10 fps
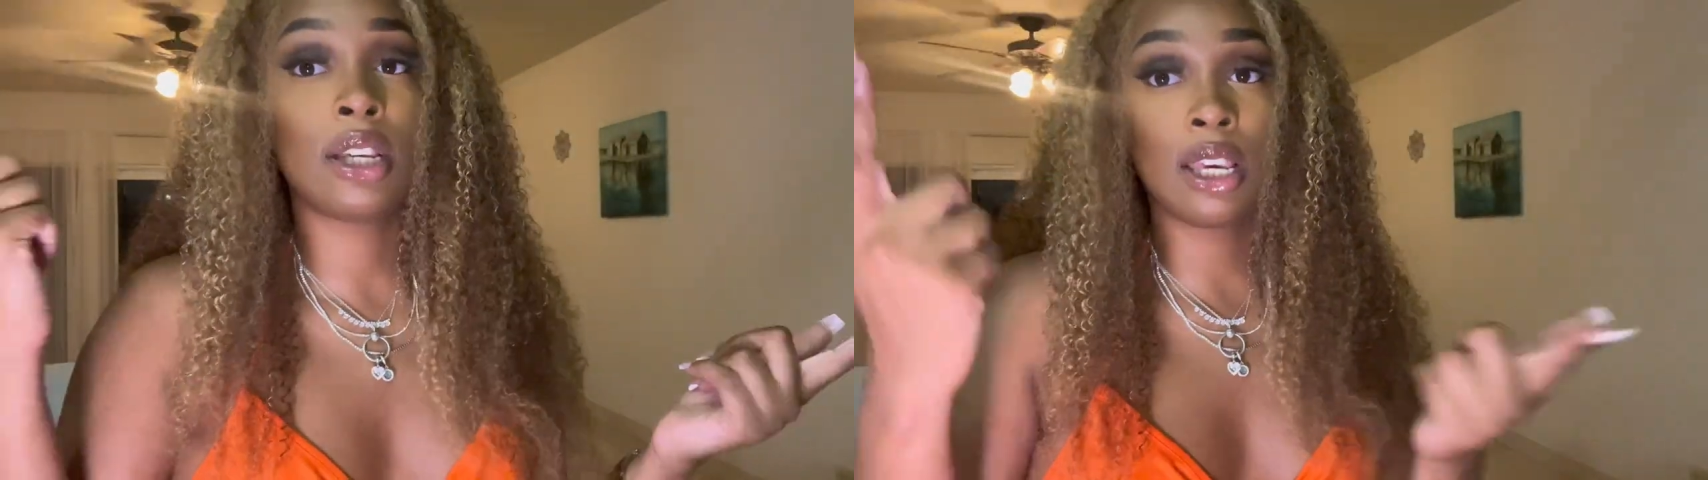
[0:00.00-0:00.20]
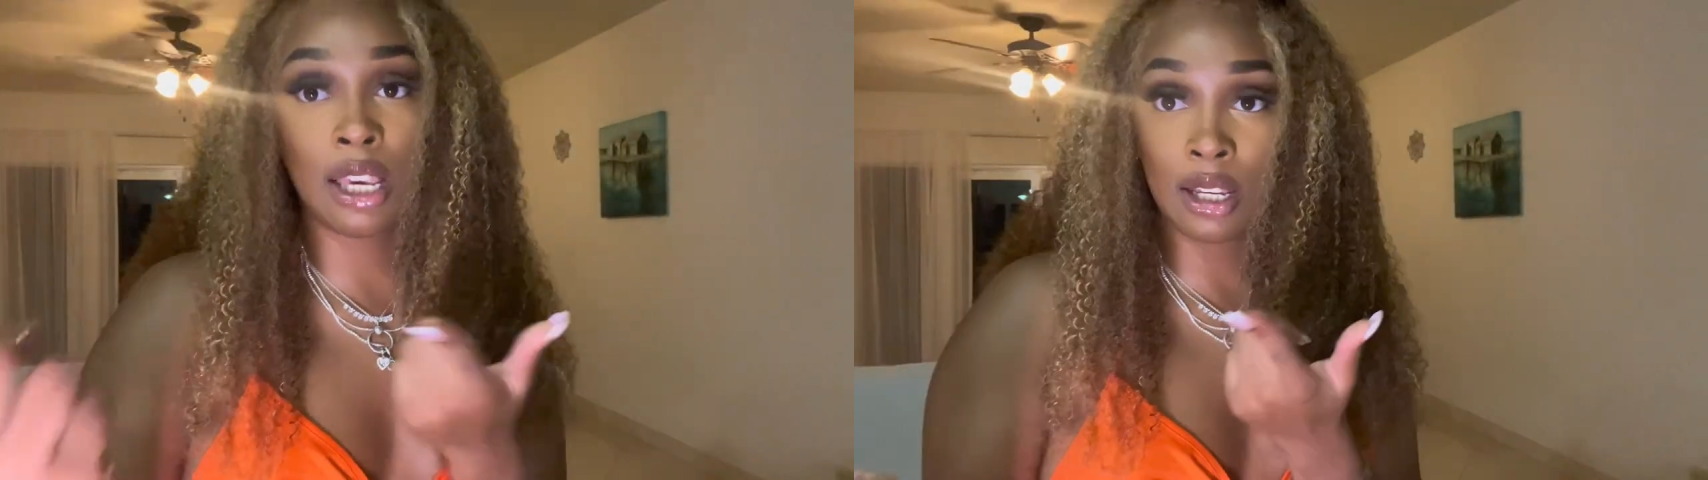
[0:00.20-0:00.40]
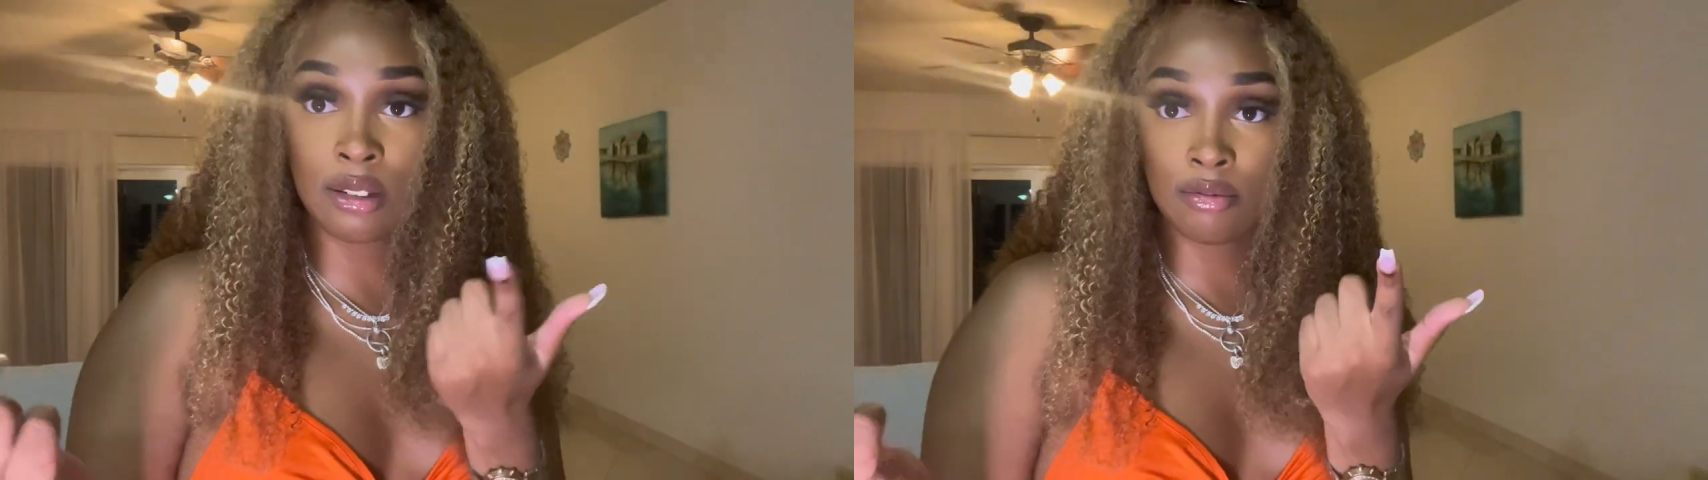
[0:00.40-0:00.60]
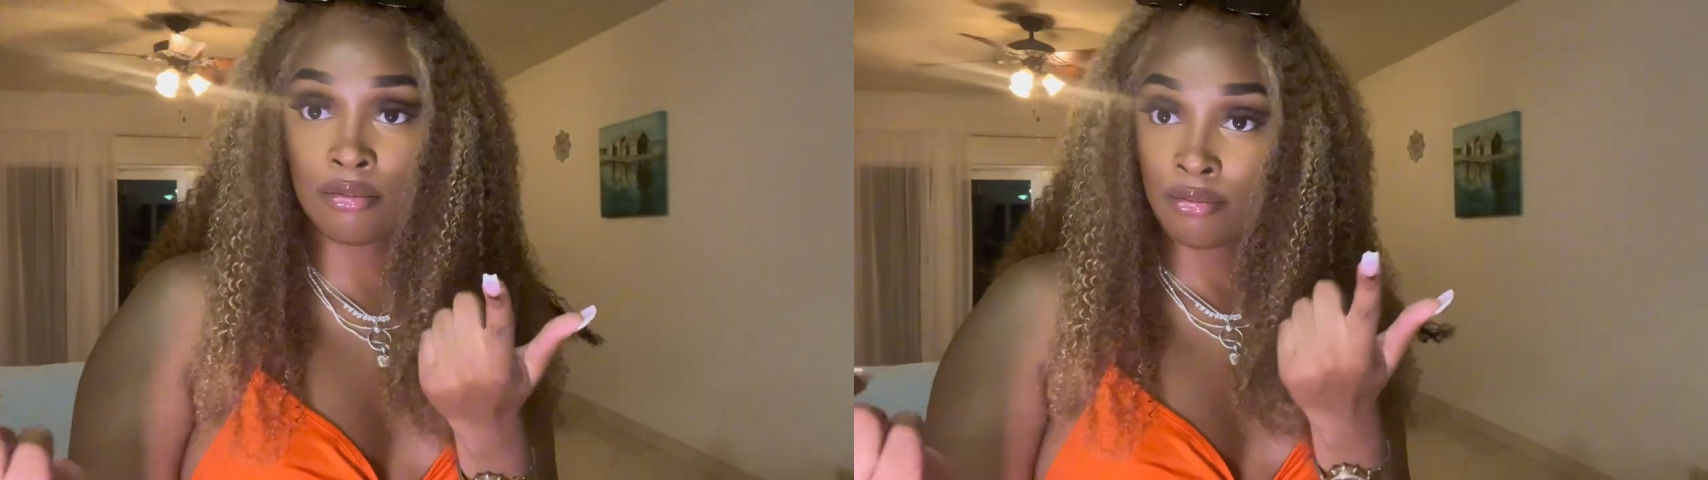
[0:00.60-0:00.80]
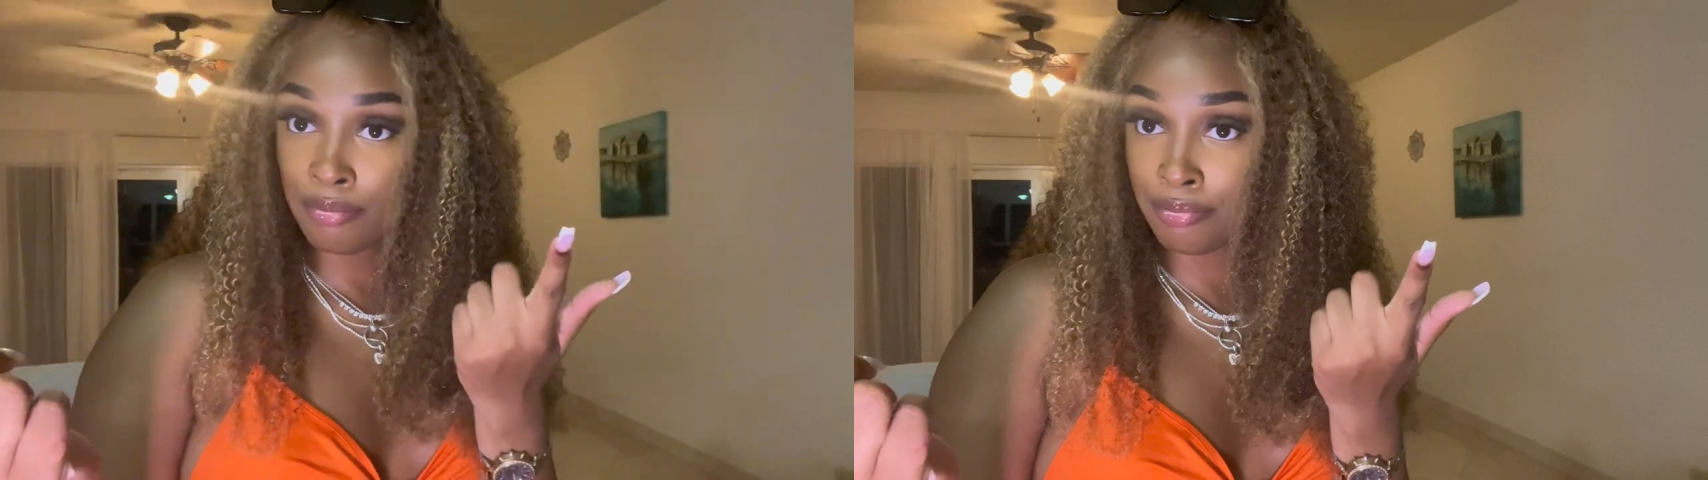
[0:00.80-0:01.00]
And
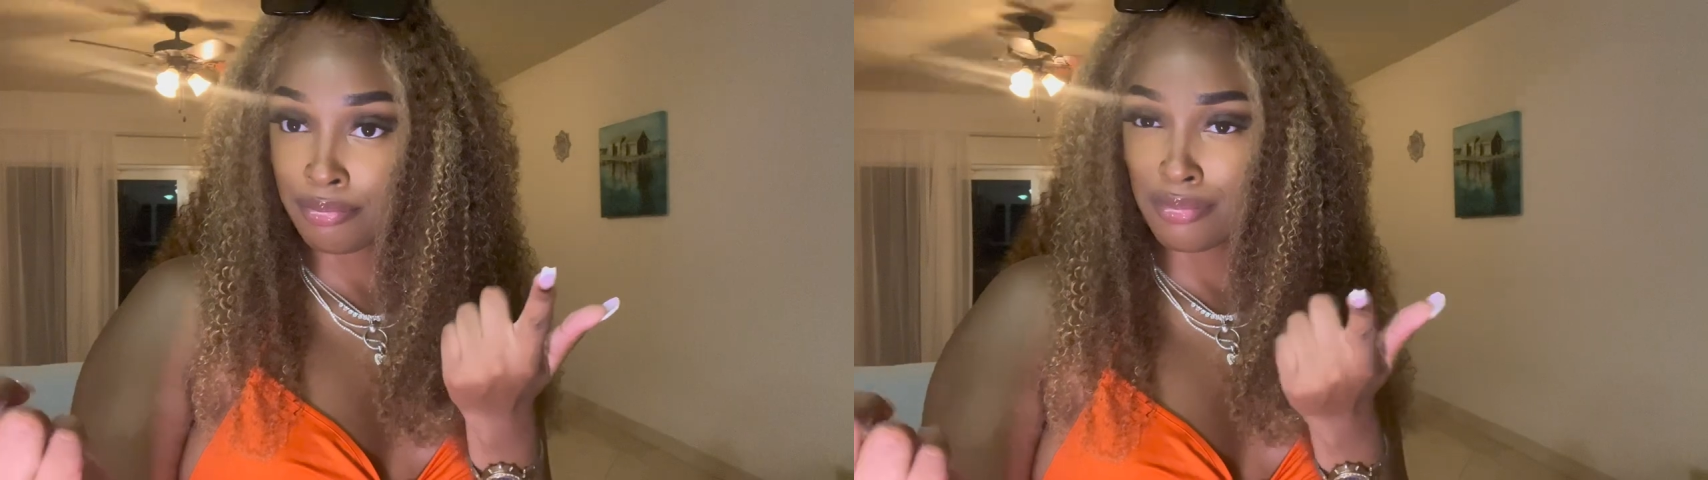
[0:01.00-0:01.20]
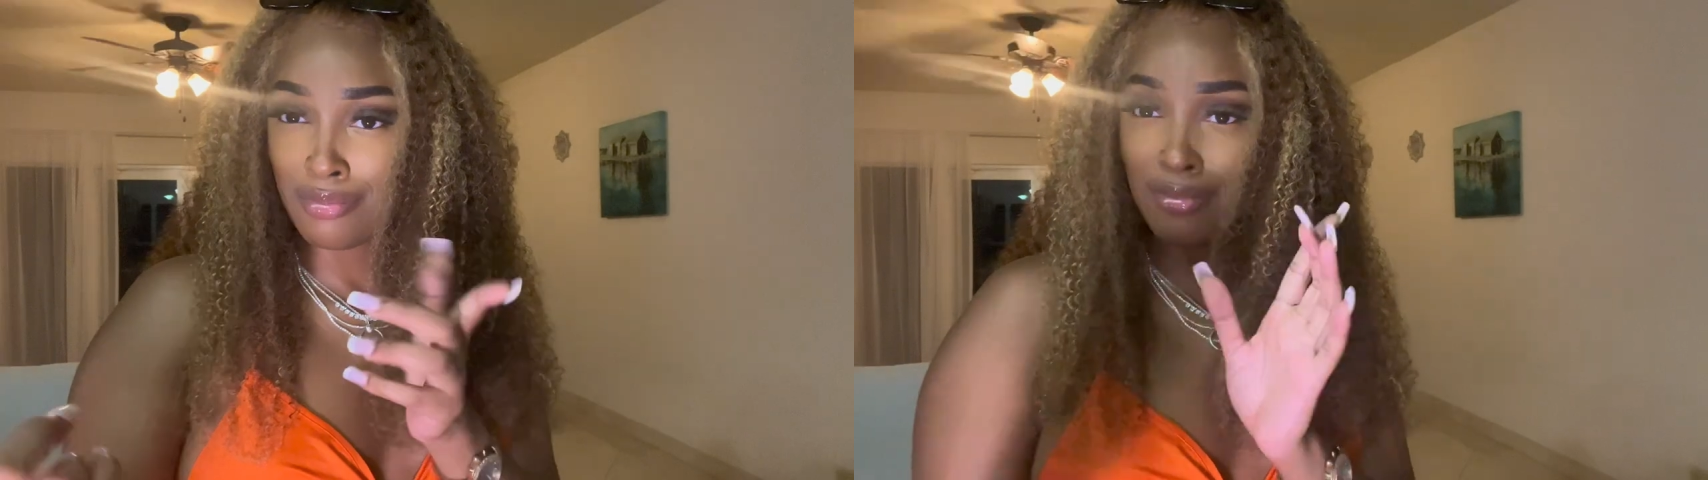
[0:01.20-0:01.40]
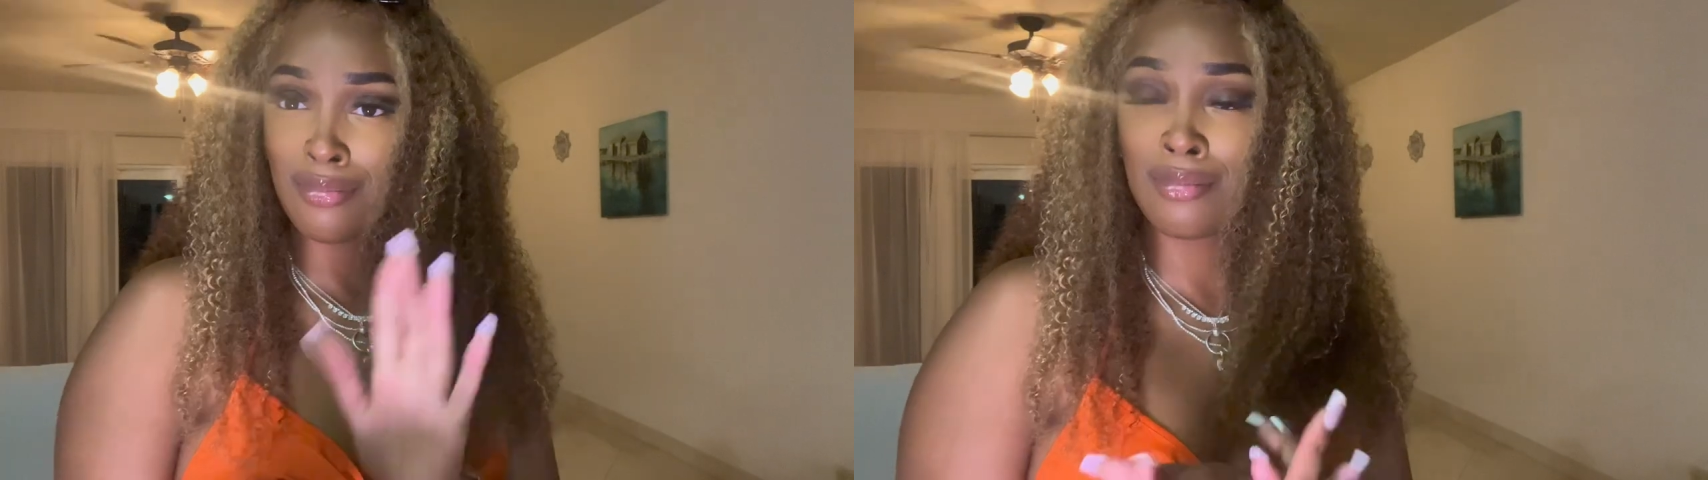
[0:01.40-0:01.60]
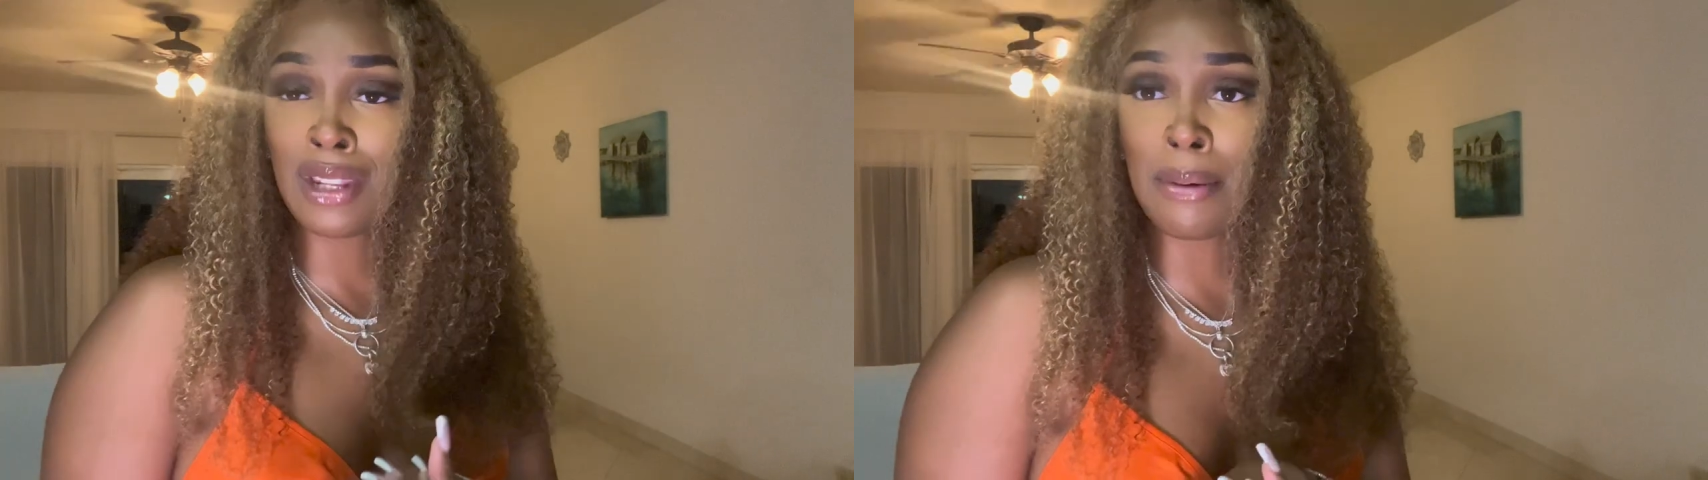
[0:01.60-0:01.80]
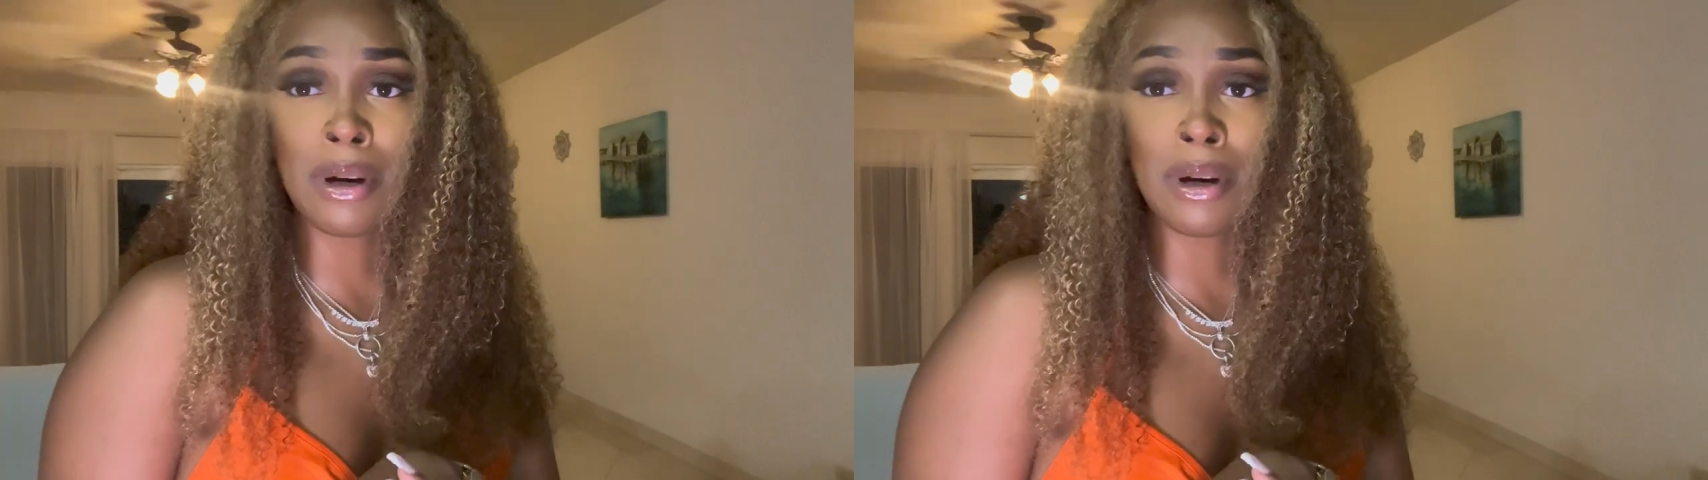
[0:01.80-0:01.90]
I'm